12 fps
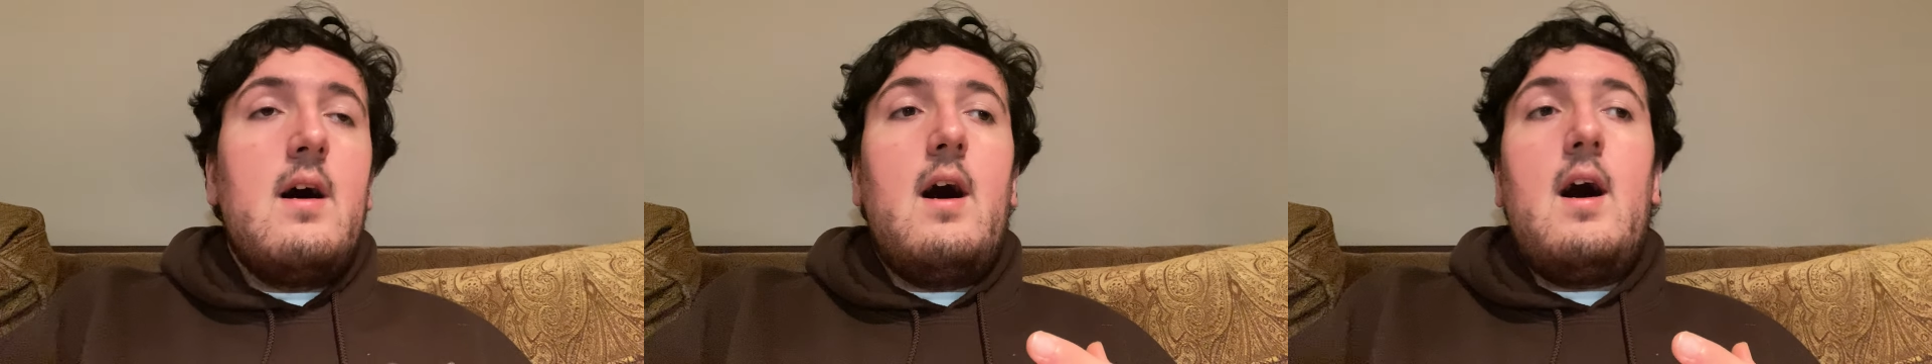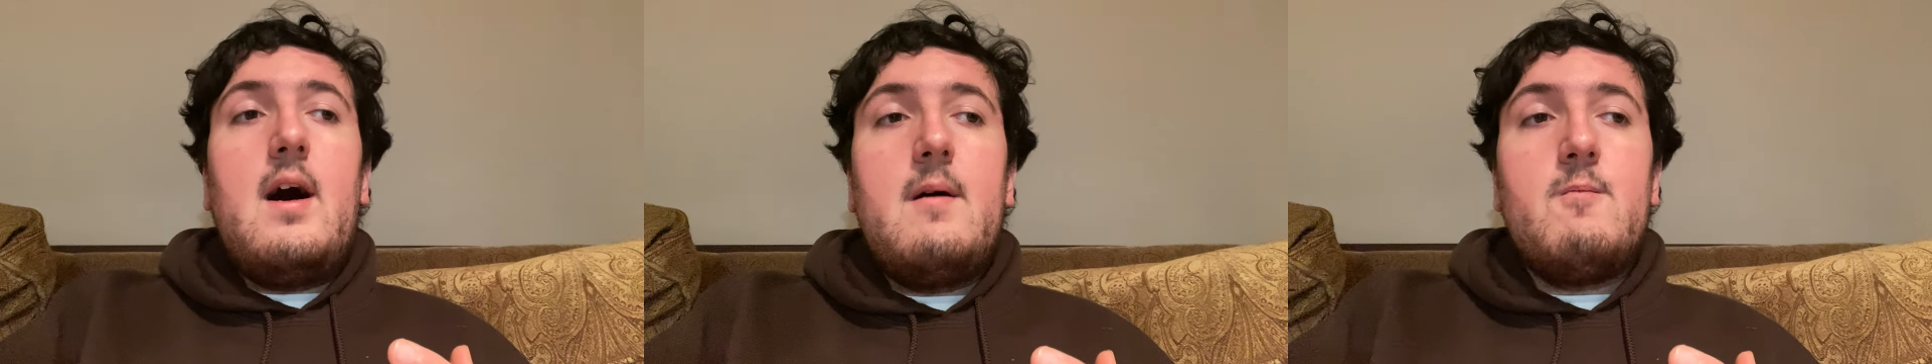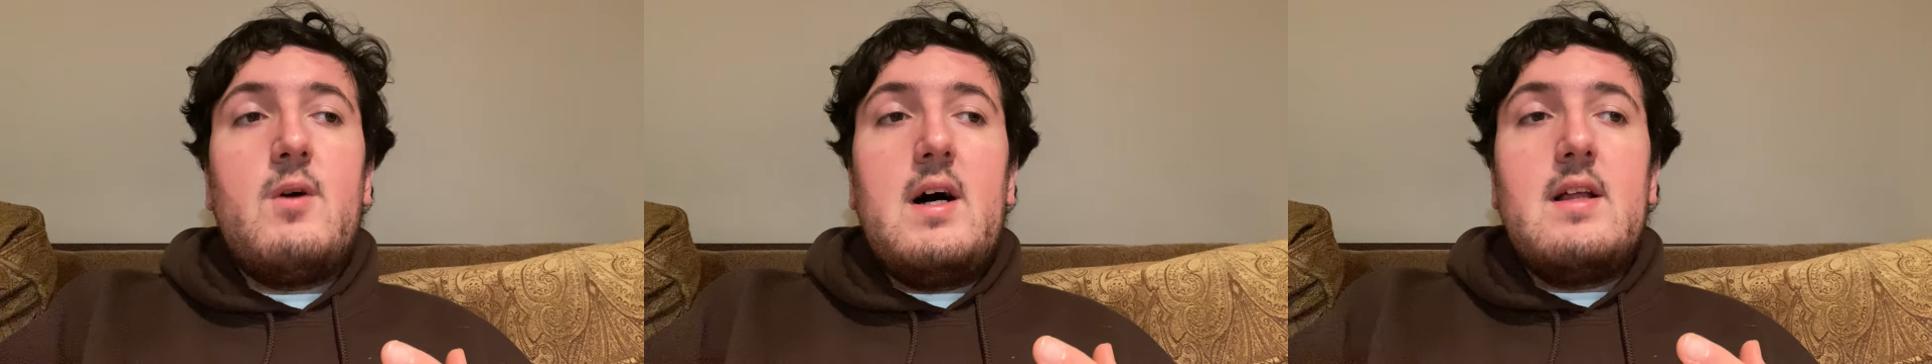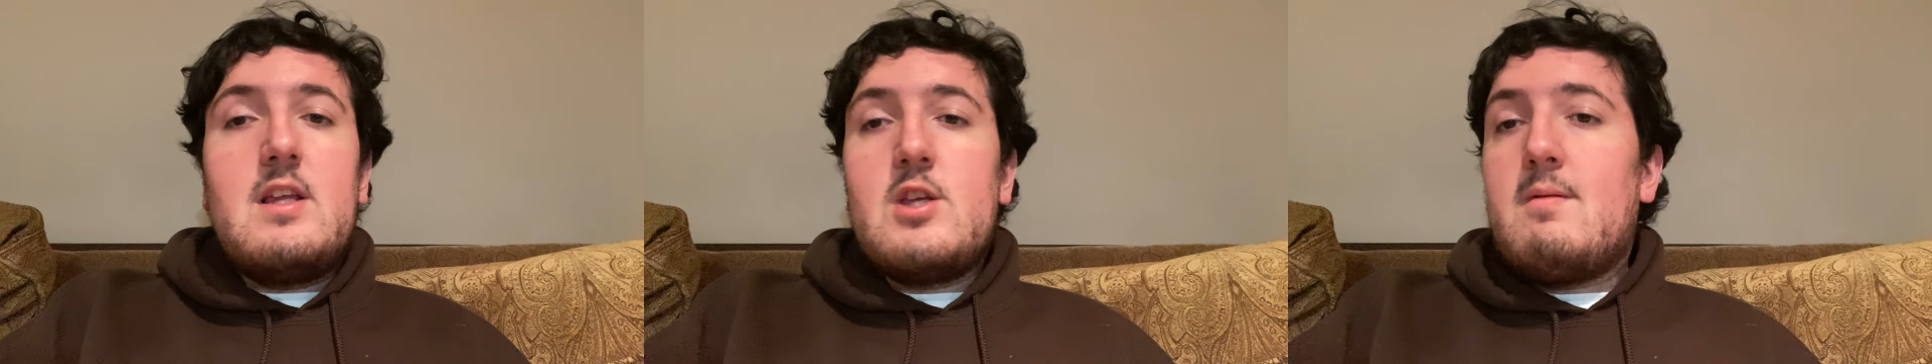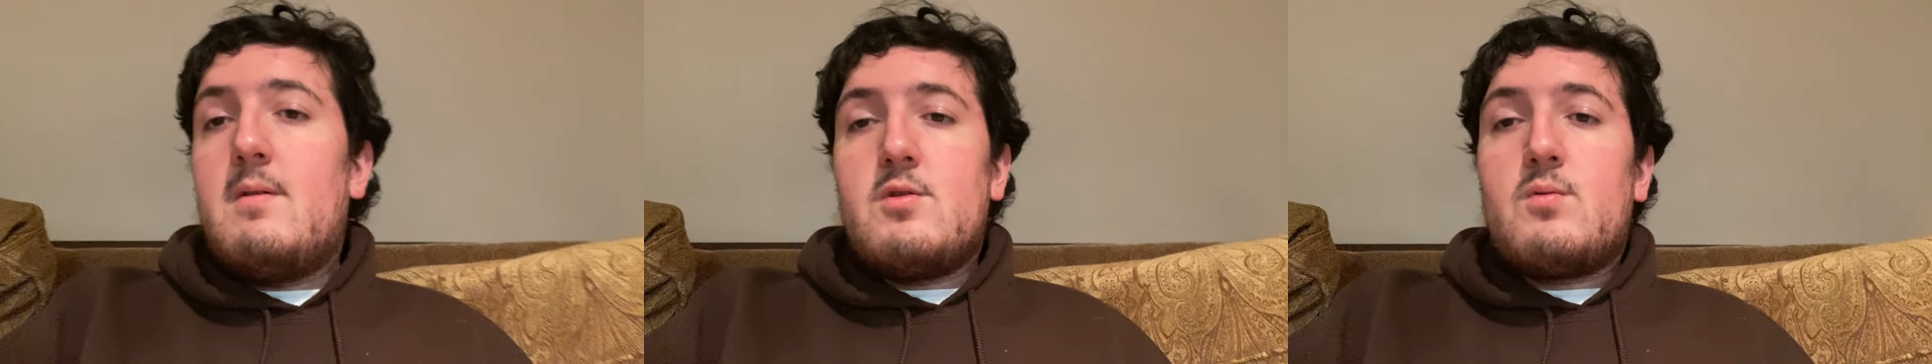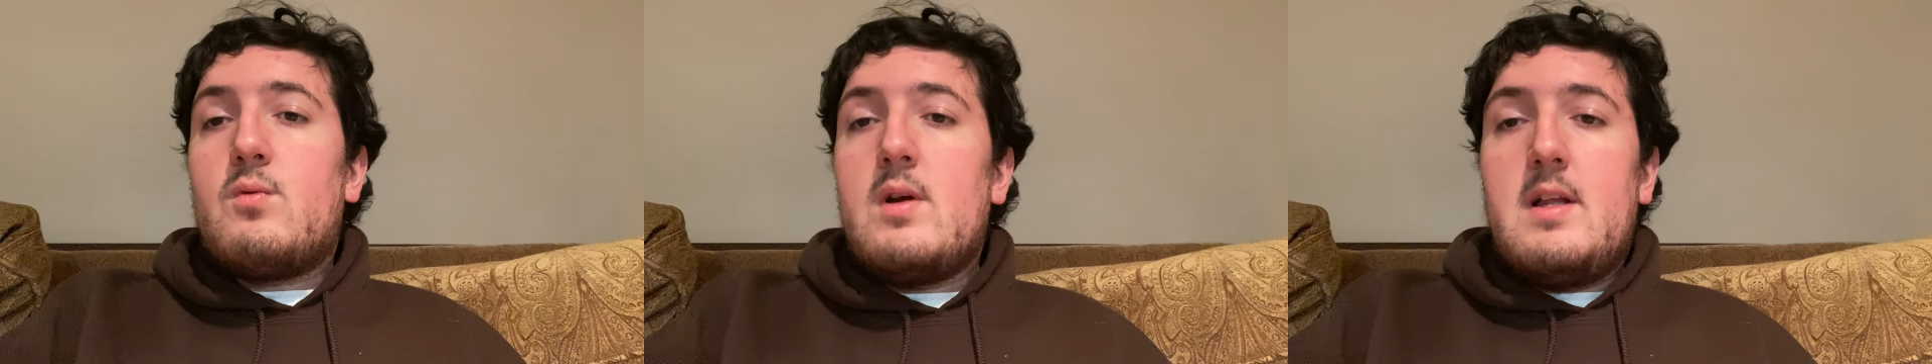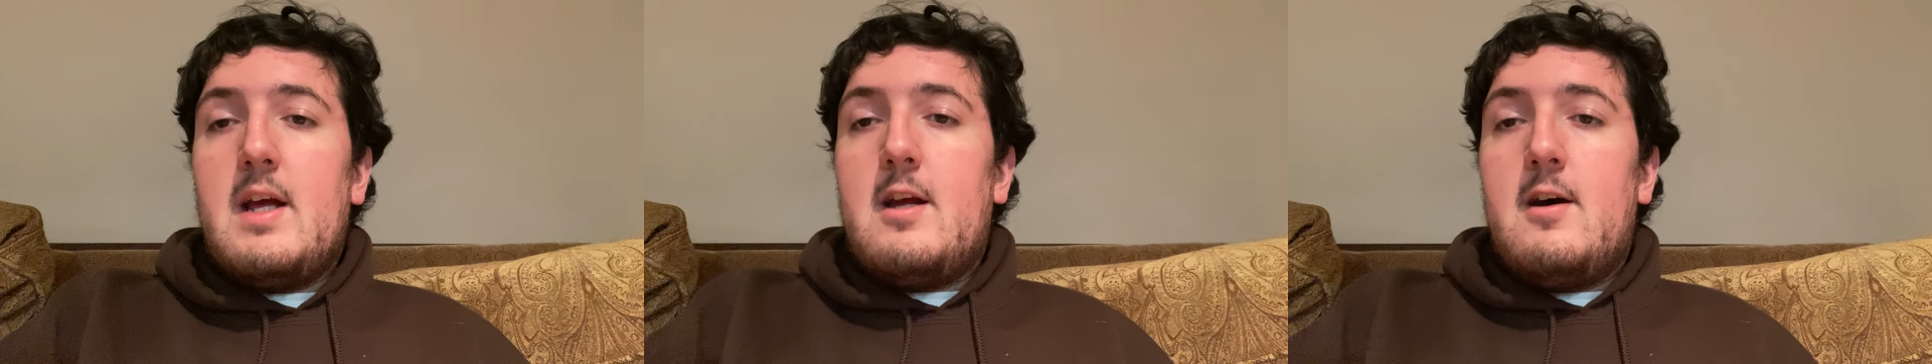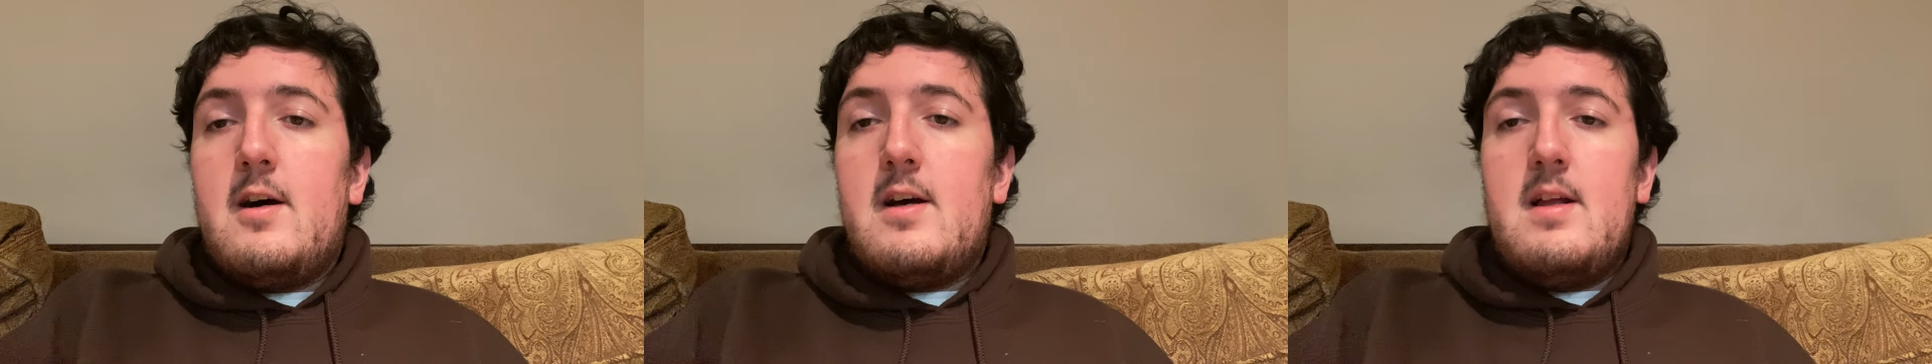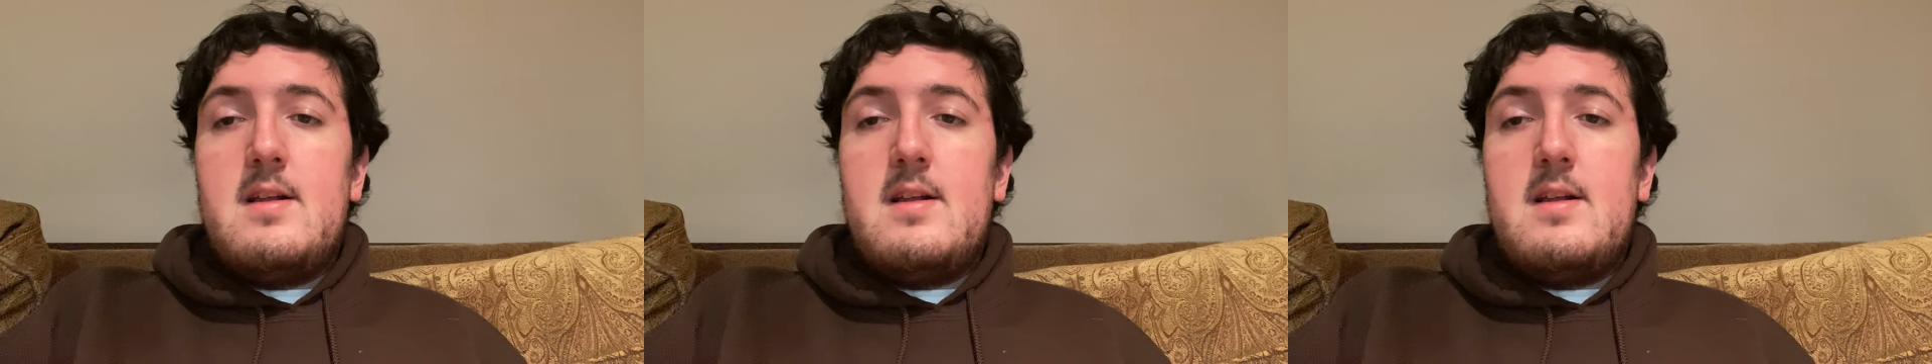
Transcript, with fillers: Um, but this one was really good.